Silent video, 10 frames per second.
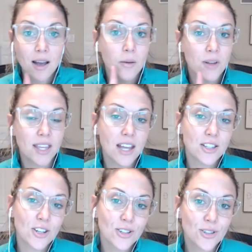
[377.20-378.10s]
But the
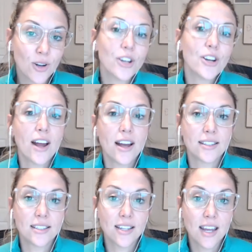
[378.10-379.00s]
answer is no, you're not.
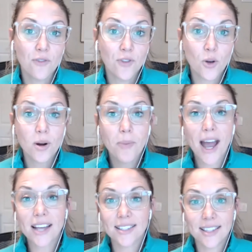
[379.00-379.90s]
If you were
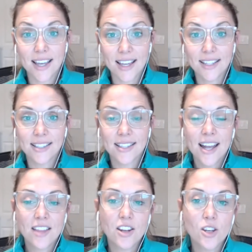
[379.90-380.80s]
past this,
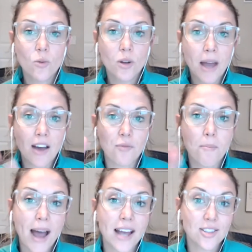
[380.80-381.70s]
then you would have
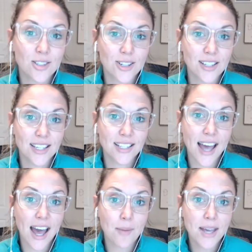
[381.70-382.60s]
mastered this
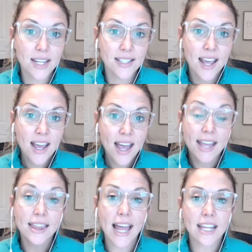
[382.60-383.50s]
habit.
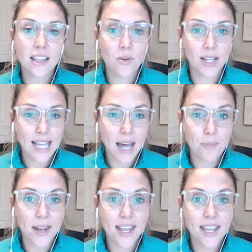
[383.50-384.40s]
And likely what's
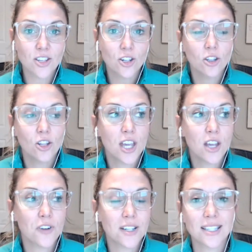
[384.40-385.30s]
happening is you're looking
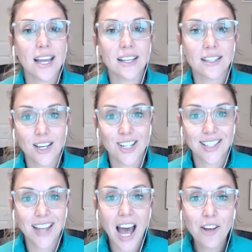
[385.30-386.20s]
for sexier
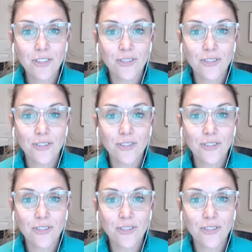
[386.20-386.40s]
stuff